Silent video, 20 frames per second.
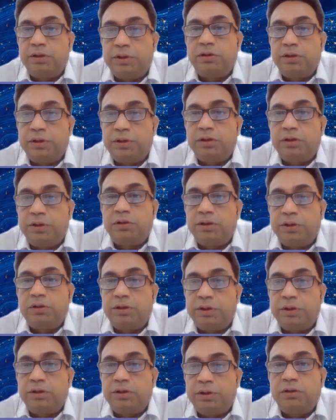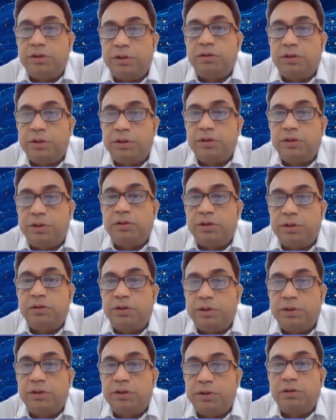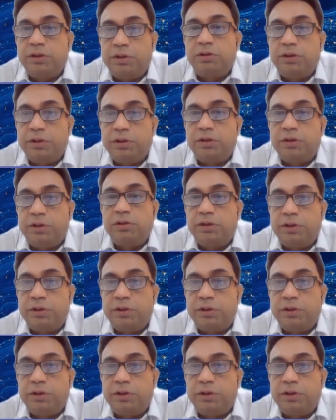And there is a lot of resonance to the deals